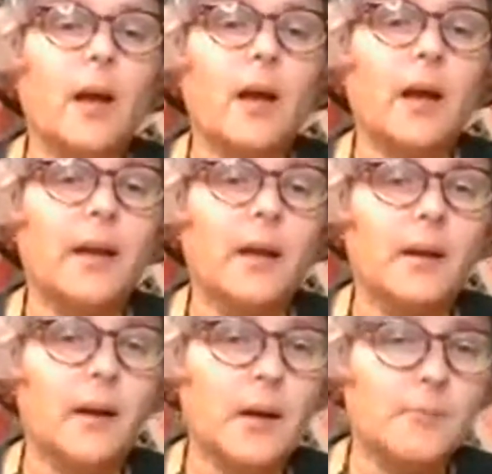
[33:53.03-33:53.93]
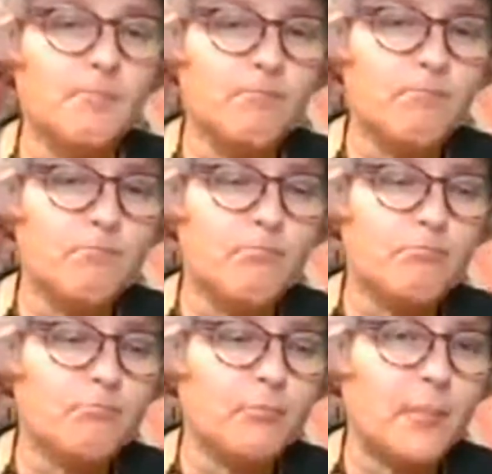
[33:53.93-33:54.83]
I um
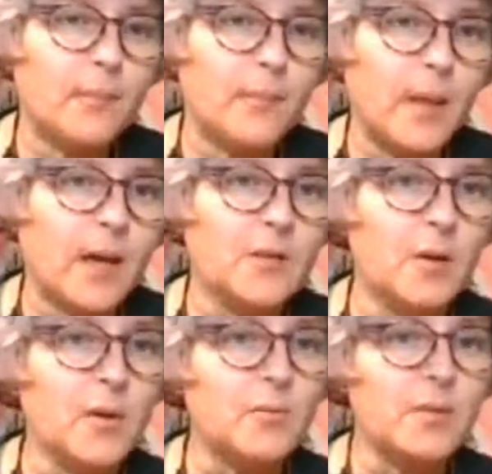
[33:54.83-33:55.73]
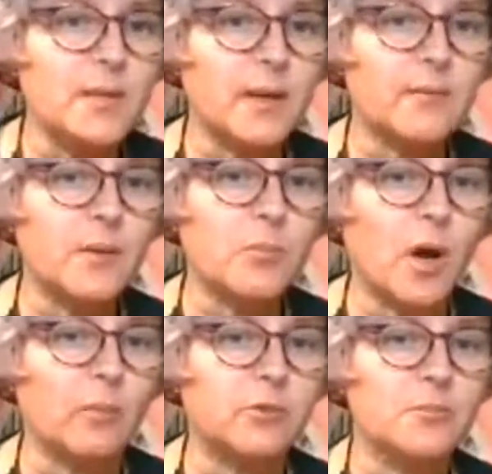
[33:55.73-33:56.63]
I know I was having
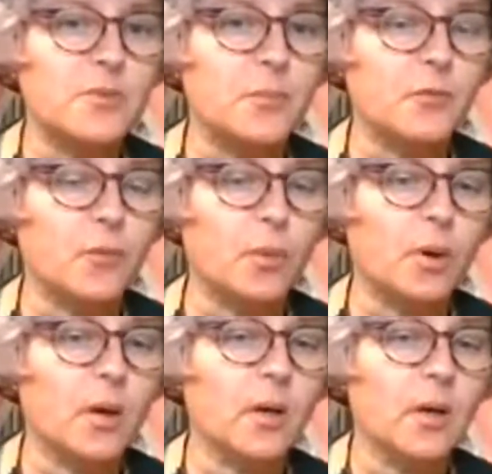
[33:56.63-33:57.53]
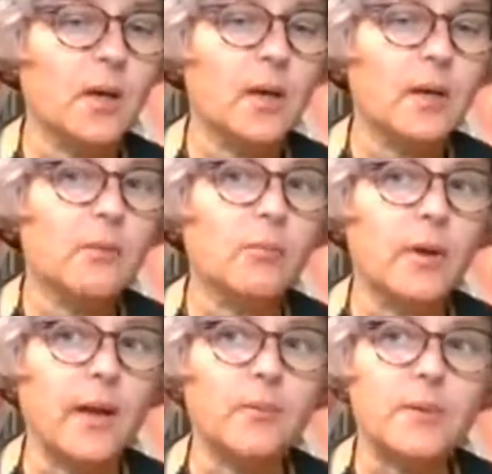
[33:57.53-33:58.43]
problems before
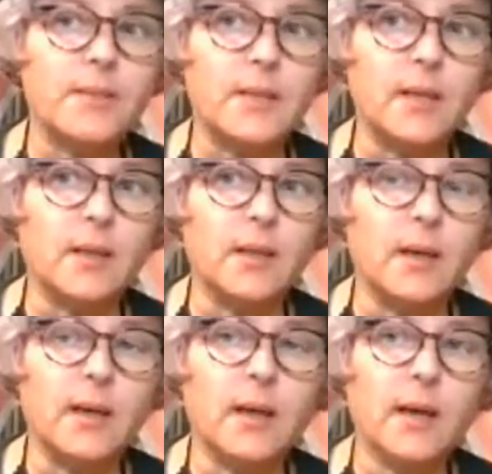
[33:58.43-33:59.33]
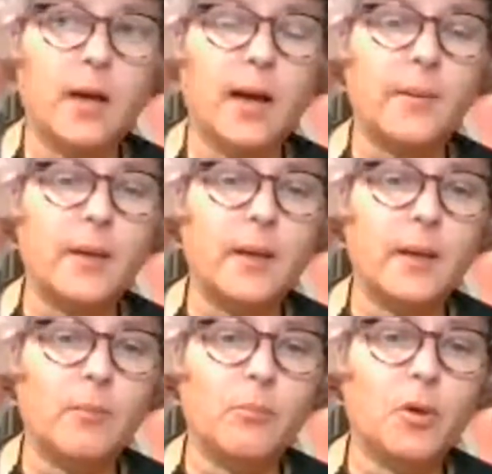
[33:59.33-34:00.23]
when I was seeing that I
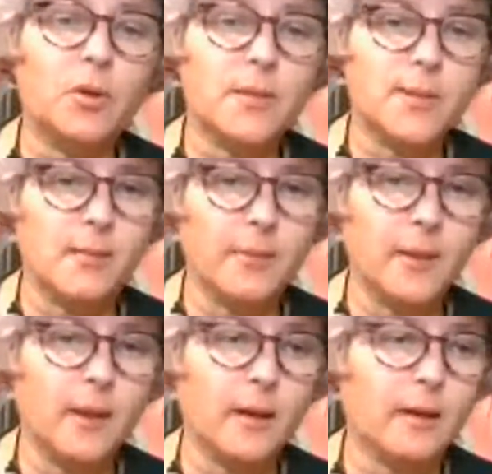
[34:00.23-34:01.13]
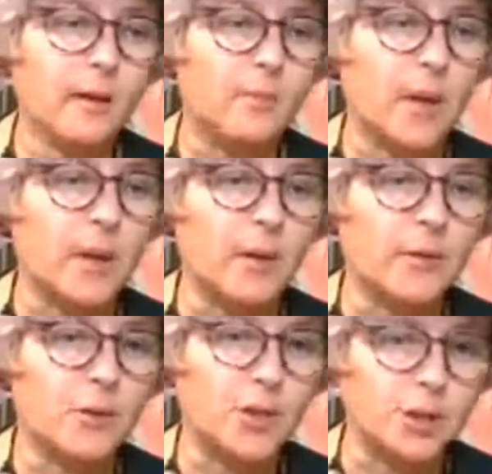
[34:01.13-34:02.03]
put something on
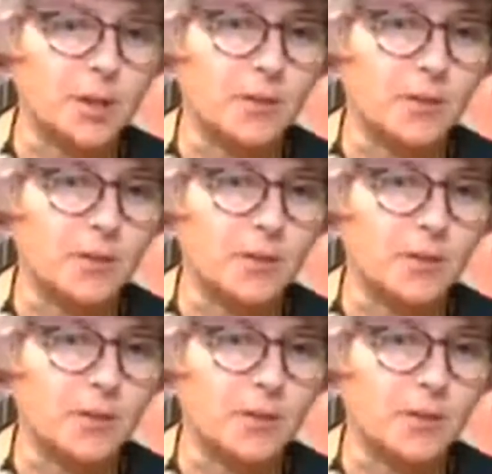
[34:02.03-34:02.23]
my other